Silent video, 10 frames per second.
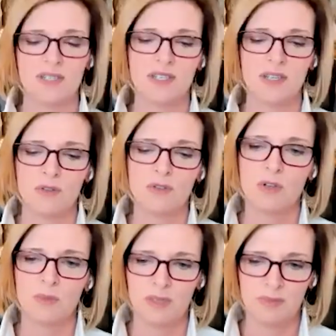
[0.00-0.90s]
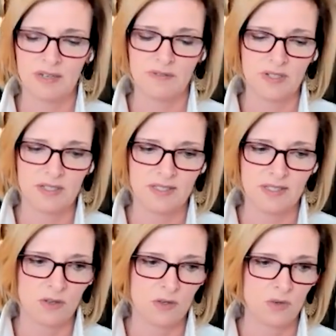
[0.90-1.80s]
one? So there's so many benefits.
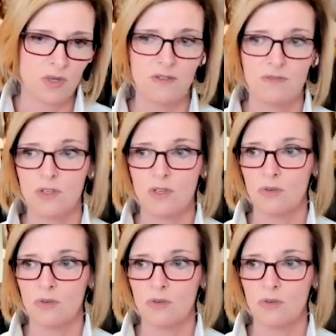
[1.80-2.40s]
So if